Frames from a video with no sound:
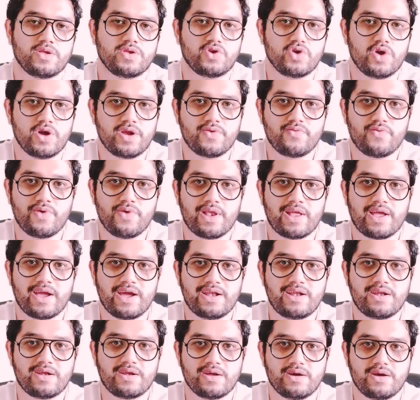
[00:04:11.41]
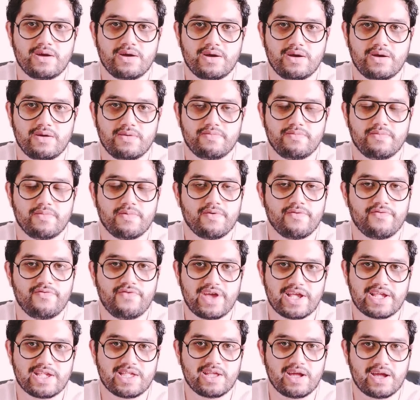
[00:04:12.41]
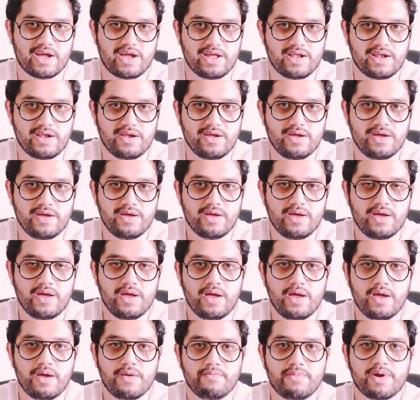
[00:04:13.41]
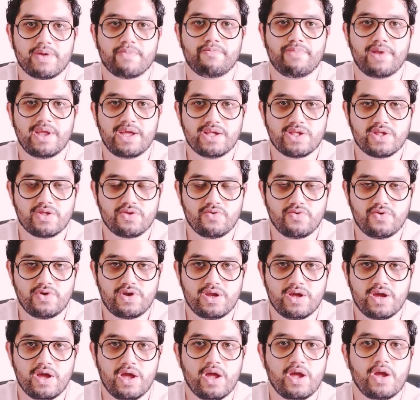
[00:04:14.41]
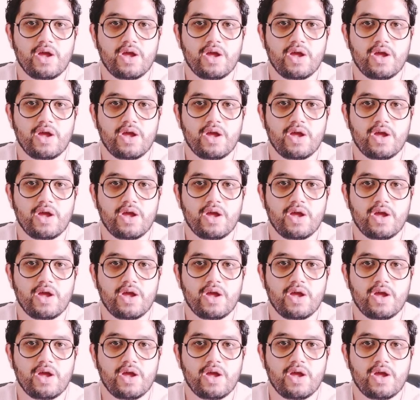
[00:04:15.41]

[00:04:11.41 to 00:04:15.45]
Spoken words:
joint will get fixed again. But please note,